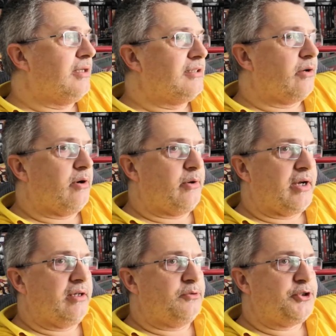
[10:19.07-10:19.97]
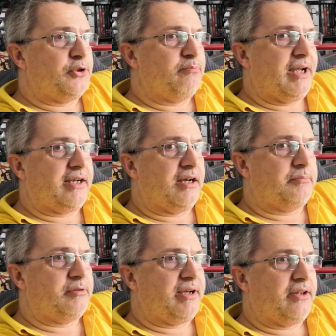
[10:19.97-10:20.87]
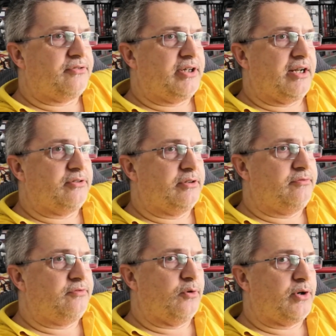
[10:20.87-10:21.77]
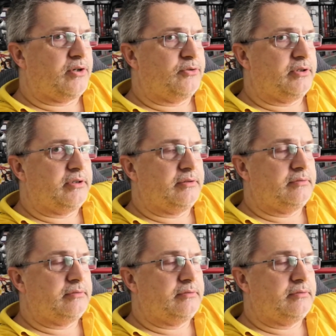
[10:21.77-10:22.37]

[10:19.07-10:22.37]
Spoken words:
So I reckon it will shoot back up to about 300, 400.